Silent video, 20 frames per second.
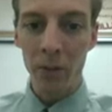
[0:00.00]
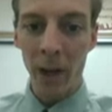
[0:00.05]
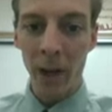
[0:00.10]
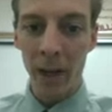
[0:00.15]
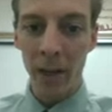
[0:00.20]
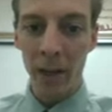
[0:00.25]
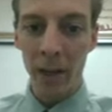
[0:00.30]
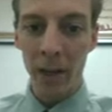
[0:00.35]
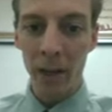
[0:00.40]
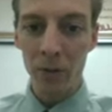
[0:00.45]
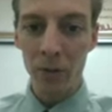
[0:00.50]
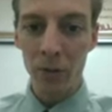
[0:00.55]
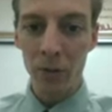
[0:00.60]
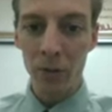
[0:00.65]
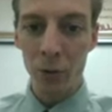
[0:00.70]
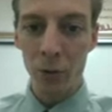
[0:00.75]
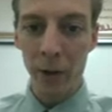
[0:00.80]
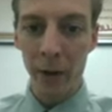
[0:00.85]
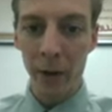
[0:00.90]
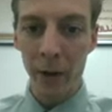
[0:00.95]
not
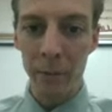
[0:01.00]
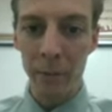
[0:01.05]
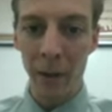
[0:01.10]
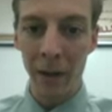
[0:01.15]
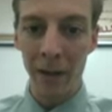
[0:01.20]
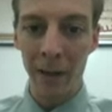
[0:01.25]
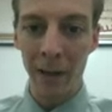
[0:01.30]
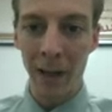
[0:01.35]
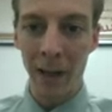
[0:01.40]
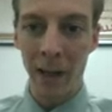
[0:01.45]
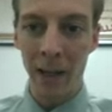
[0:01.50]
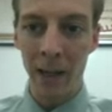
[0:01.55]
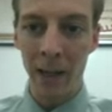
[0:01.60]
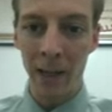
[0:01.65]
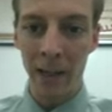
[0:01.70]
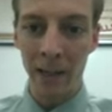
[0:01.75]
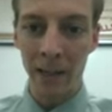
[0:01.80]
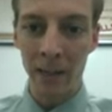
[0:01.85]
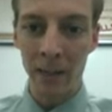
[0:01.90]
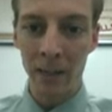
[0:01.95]
straight. My
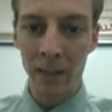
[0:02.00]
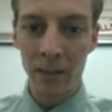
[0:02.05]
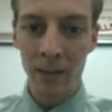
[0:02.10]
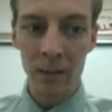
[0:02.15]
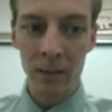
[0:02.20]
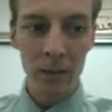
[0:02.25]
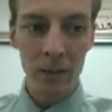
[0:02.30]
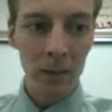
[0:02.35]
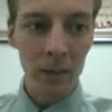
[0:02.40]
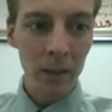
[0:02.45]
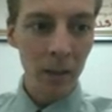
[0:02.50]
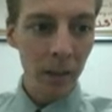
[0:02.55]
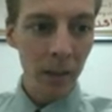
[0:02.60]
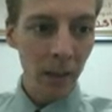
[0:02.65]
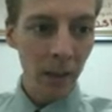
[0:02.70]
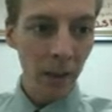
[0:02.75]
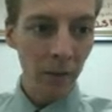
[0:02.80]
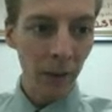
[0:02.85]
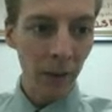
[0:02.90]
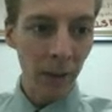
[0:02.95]
line,
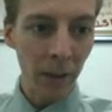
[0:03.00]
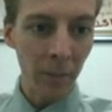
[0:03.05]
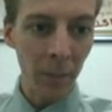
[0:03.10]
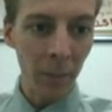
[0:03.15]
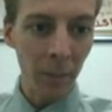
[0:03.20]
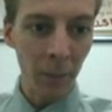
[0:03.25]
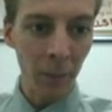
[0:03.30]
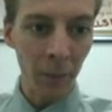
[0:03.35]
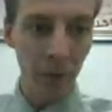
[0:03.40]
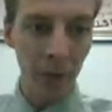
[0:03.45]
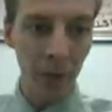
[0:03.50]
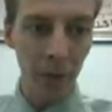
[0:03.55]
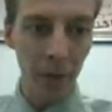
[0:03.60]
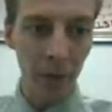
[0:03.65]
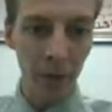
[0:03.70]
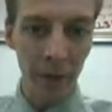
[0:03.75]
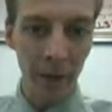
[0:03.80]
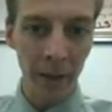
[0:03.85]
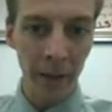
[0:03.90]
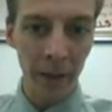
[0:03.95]
if I come up over
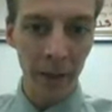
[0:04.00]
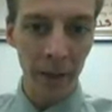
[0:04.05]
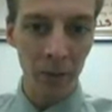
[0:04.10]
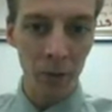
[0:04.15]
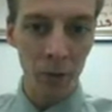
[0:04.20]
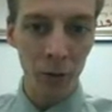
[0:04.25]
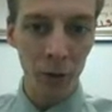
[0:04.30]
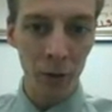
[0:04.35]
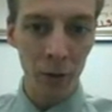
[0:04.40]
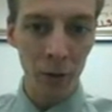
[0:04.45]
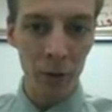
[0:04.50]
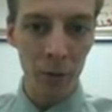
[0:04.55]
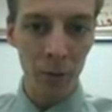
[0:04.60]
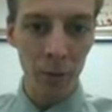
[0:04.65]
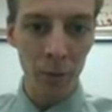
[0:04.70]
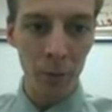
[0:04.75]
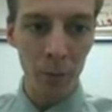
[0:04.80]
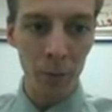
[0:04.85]
here and show you,